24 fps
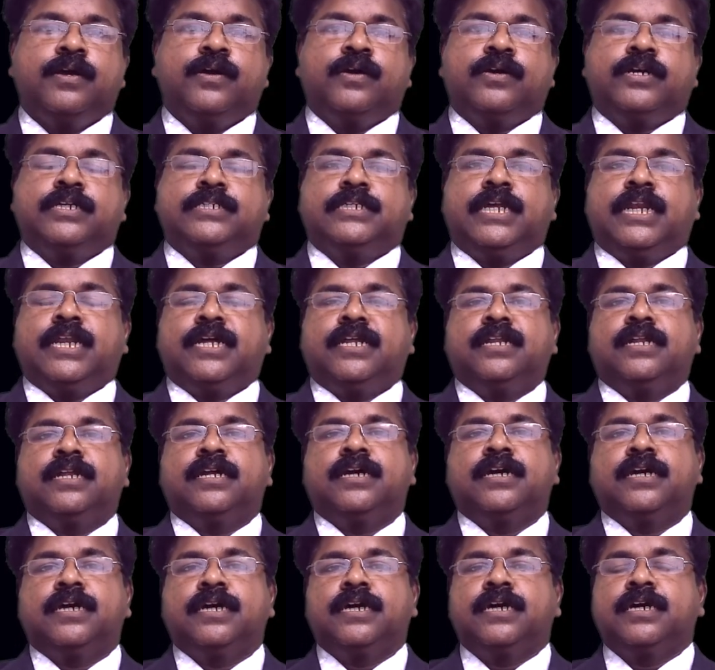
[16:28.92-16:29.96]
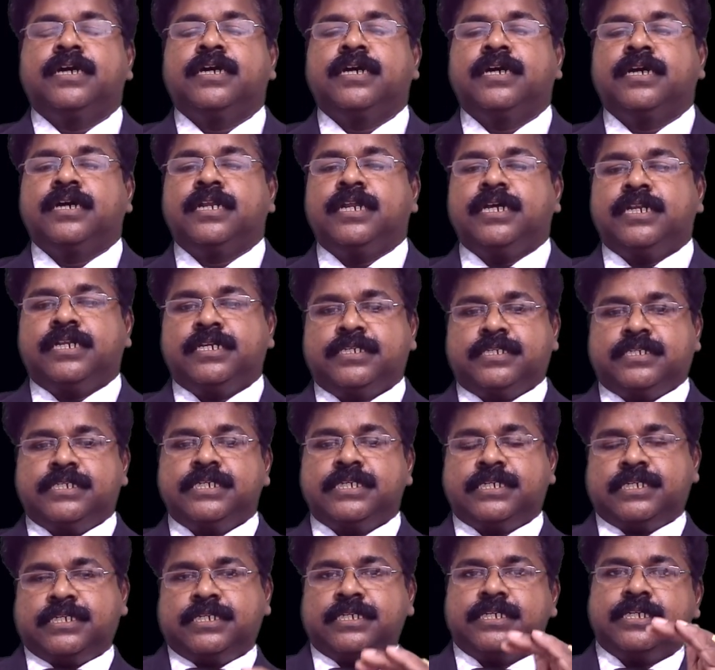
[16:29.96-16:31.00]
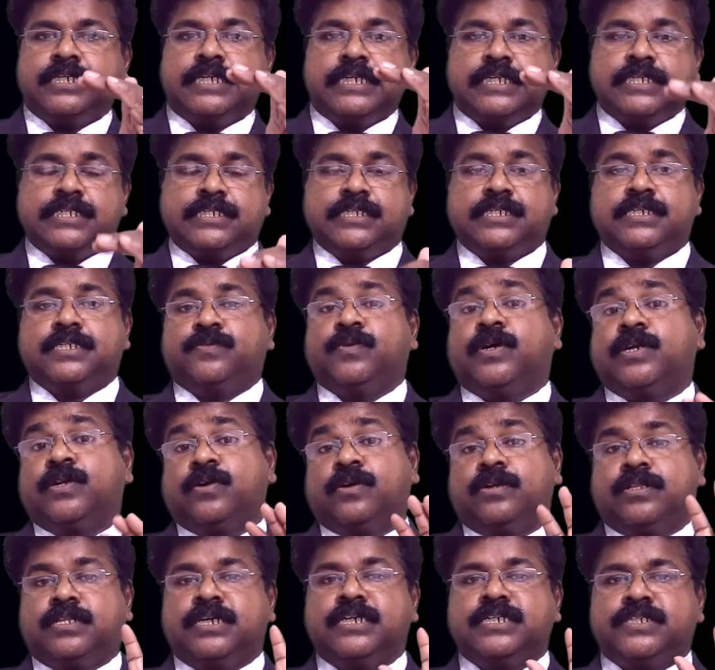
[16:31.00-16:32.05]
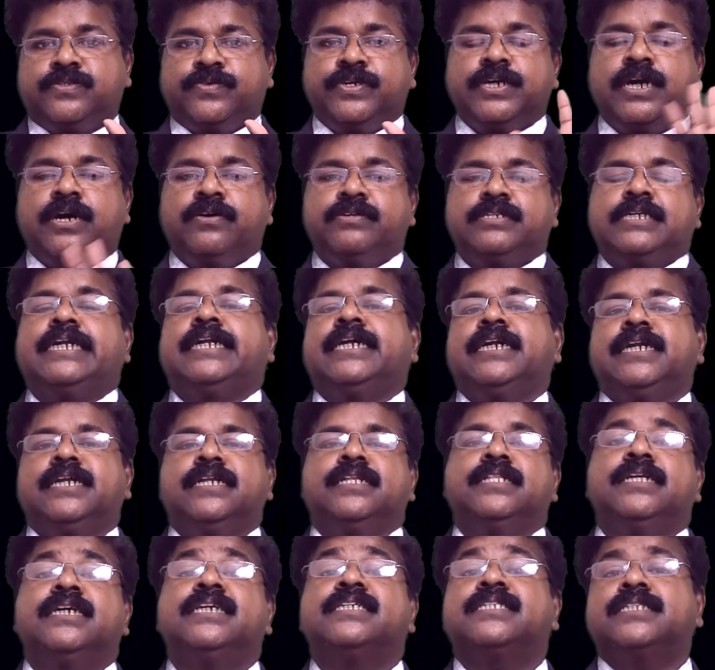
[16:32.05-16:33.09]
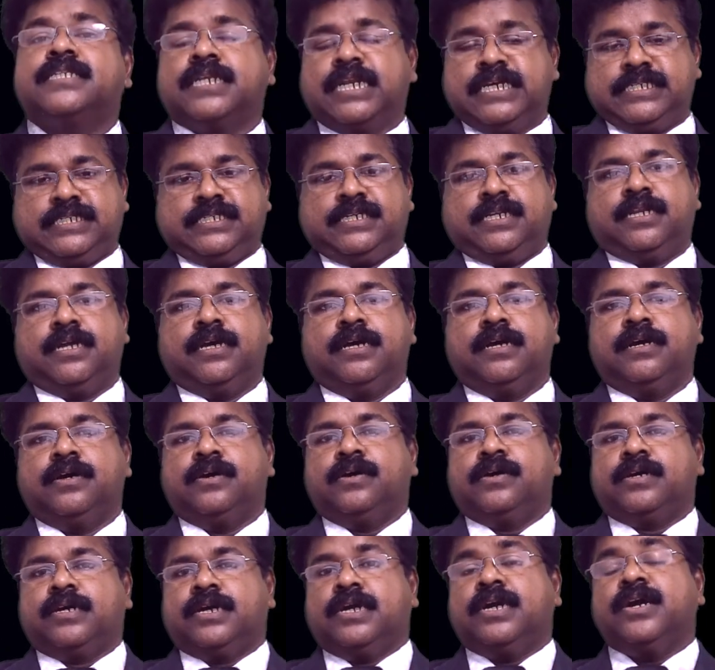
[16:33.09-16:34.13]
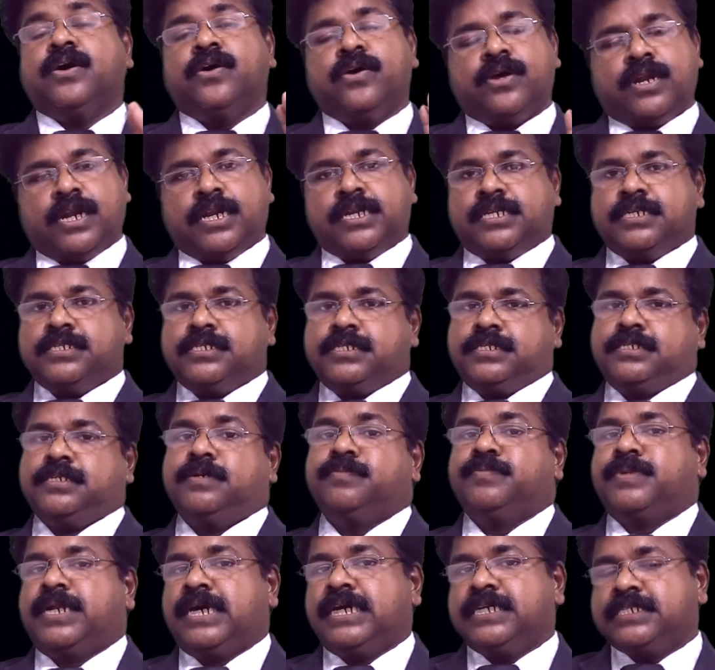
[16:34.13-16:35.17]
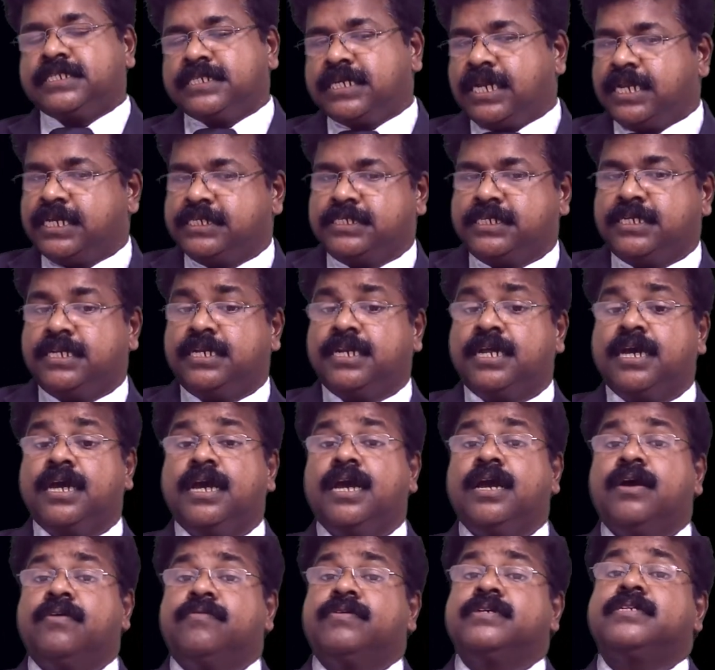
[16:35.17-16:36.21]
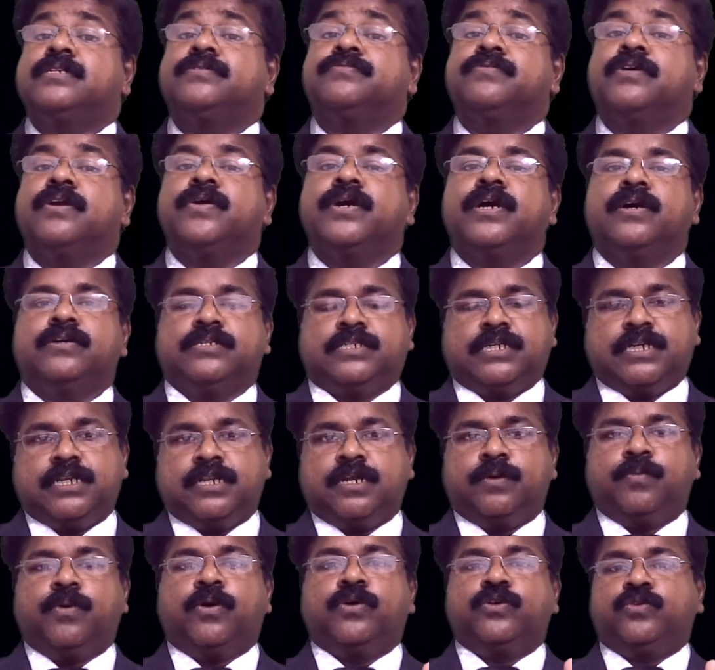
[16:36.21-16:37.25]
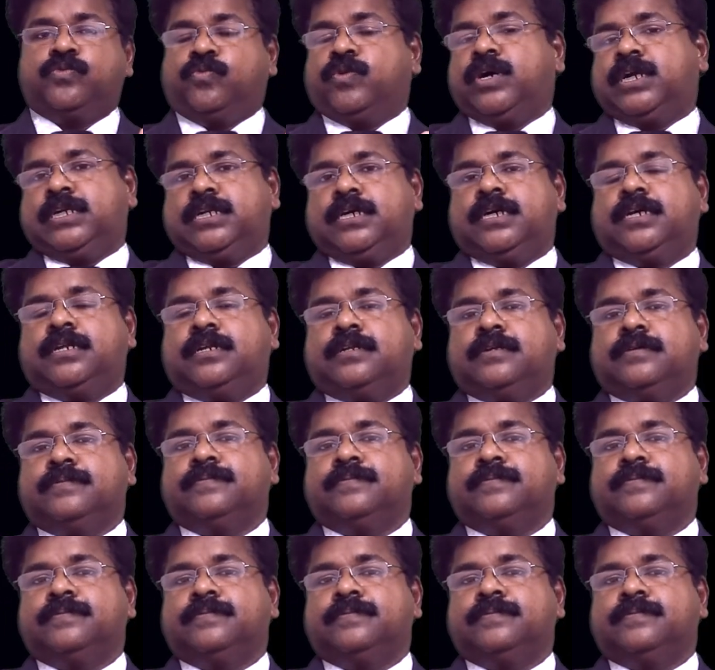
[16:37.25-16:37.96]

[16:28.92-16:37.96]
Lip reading: Okay, children, let us just discuss what all things we have studied in this lesson. Okay, or let us summarize the lesson. First of all, we have studied about water,